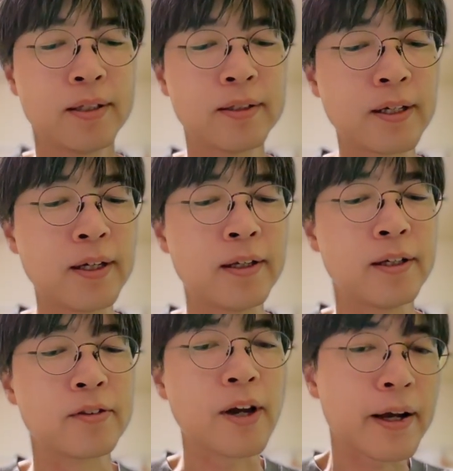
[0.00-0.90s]
Then
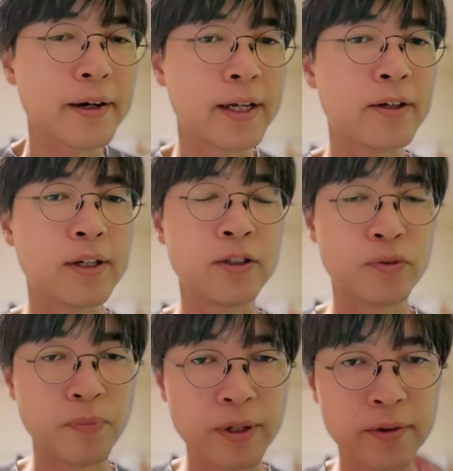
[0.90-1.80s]
tiling is
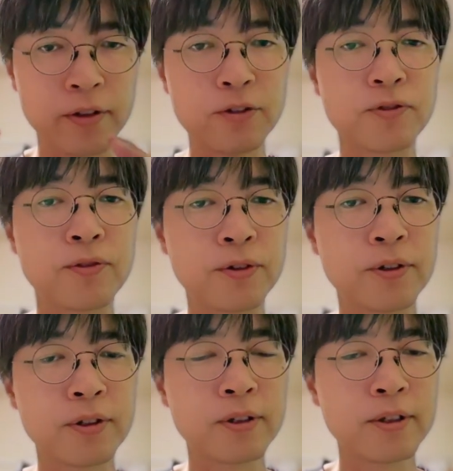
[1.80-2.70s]
very useful.
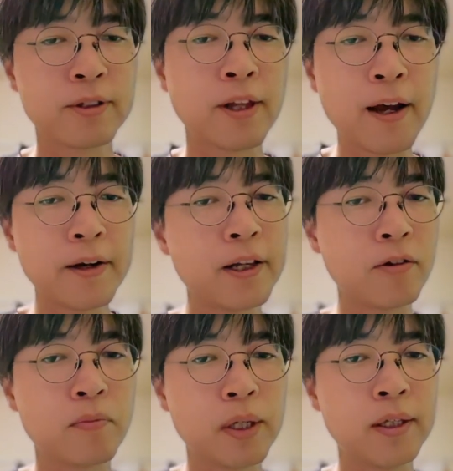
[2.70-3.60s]

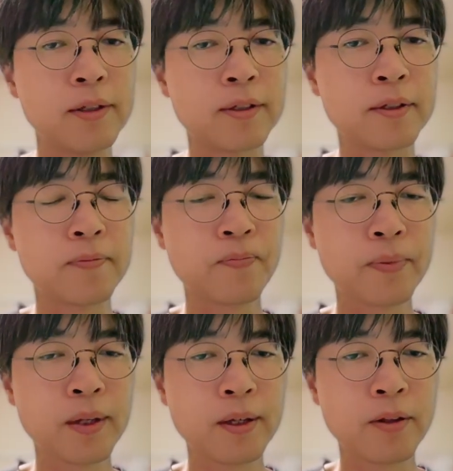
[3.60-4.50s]
Tiling means
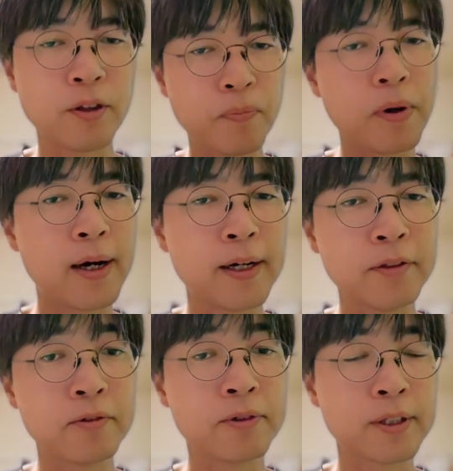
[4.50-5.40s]

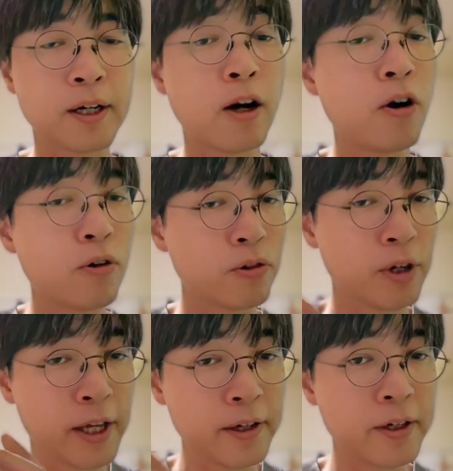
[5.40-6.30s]
divide the
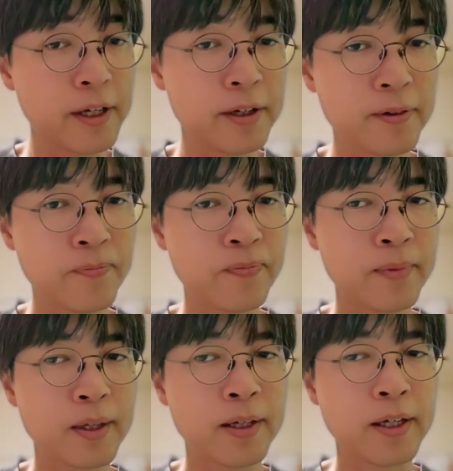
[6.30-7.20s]
whole area
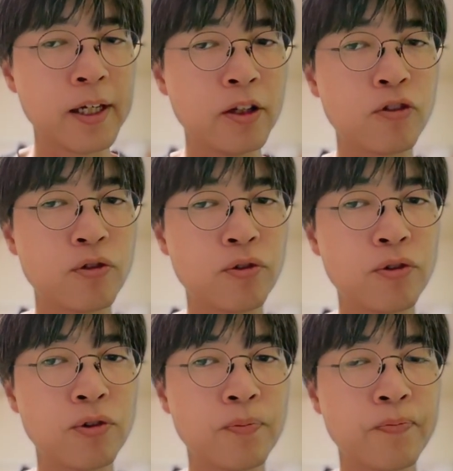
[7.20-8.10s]

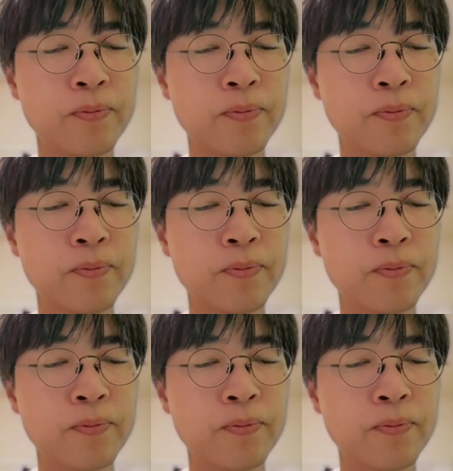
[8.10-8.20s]
into